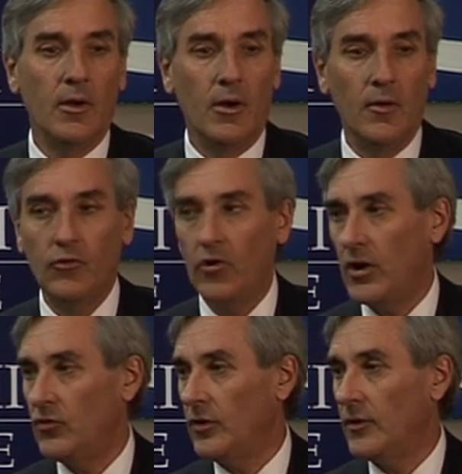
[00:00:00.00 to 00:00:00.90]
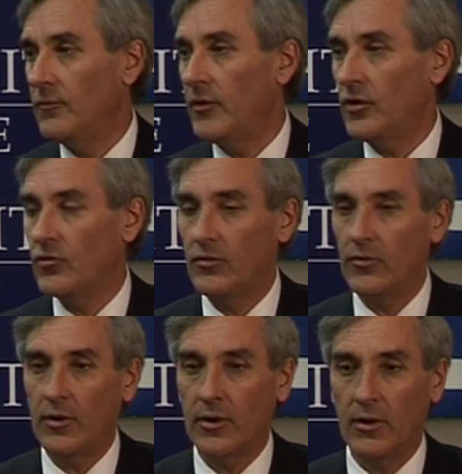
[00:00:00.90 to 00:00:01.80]
of changing the inflation
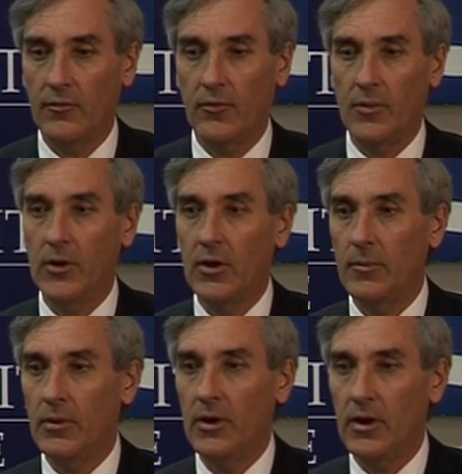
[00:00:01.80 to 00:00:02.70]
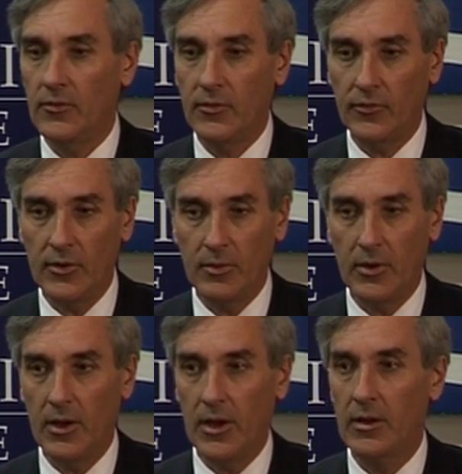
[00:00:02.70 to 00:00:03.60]
target from the RPI to the
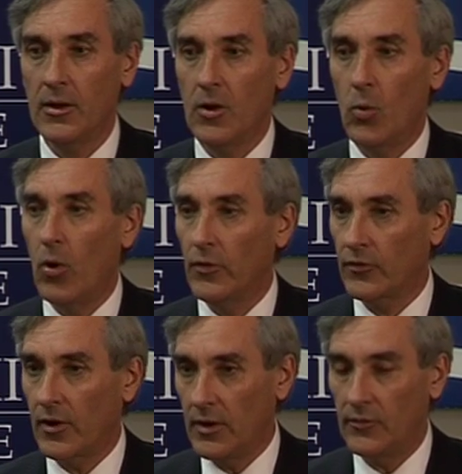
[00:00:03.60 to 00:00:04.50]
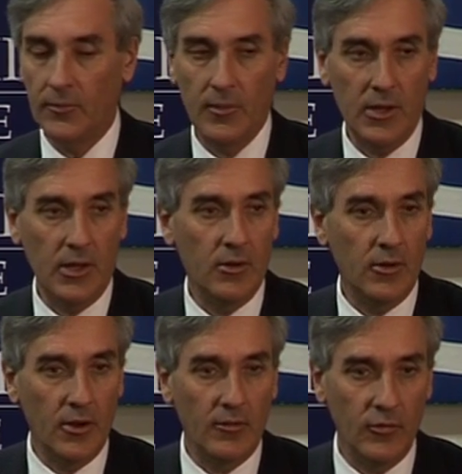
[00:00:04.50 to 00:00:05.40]
CPI was going to be
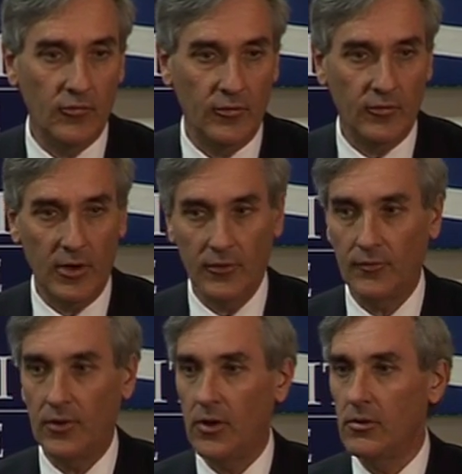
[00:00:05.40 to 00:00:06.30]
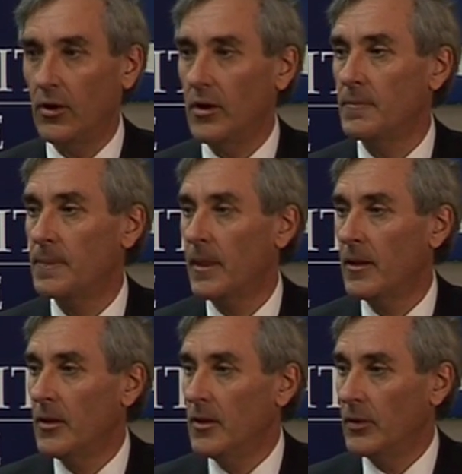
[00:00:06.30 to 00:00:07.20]
lower interest rates for longer,
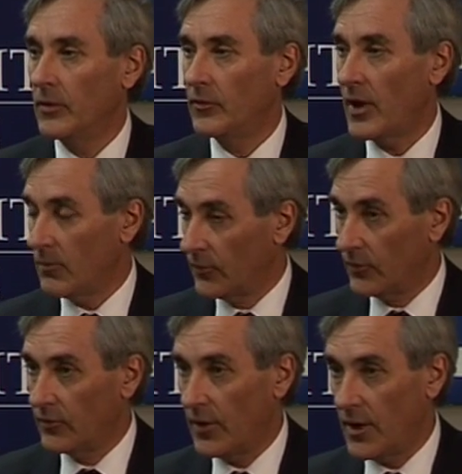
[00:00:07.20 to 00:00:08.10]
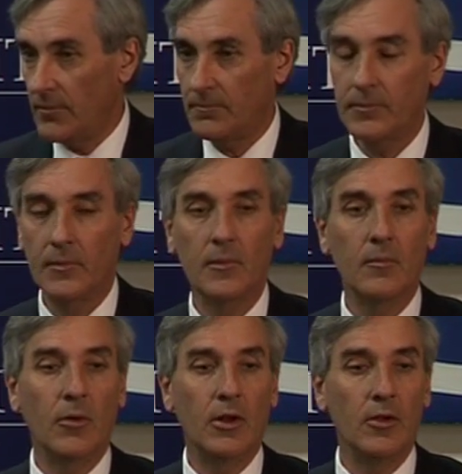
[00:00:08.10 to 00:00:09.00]
because that was the time
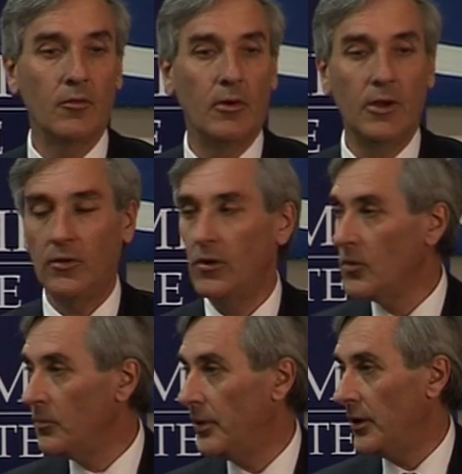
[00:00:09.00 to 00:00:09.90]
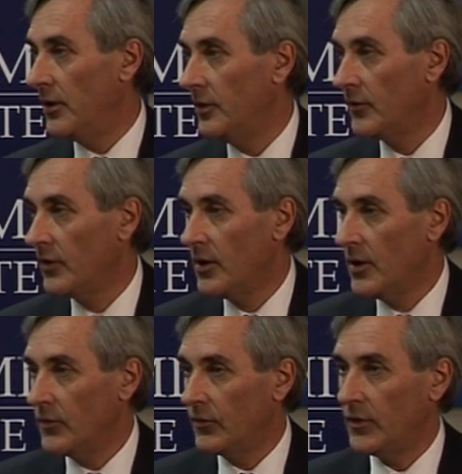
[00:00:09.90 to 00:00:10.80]
when, over quite a long period,
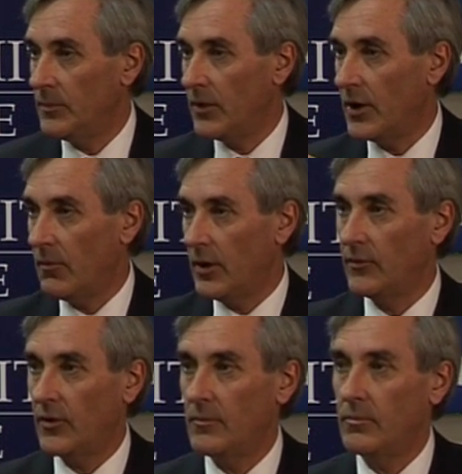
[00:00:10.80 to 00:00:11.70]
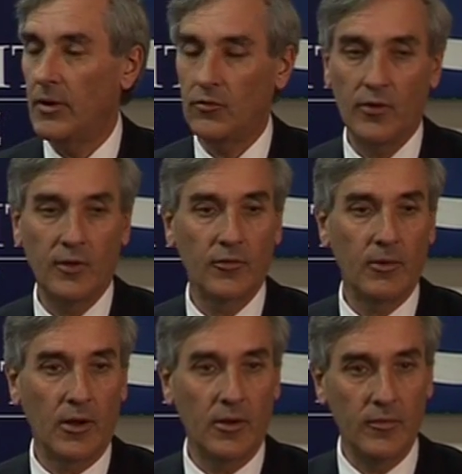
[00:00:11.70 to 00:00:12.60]
the CPI went up much less
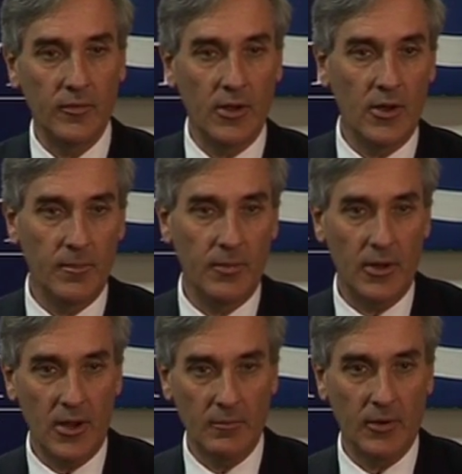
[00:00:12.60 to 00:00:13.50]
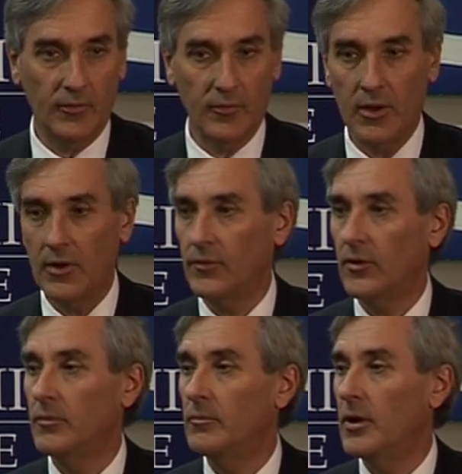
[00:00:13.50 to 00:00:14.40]
quickly than the RPI because of the housing
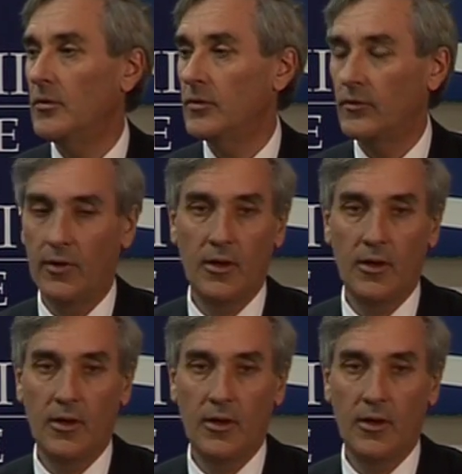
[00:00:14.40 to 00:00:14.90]
component.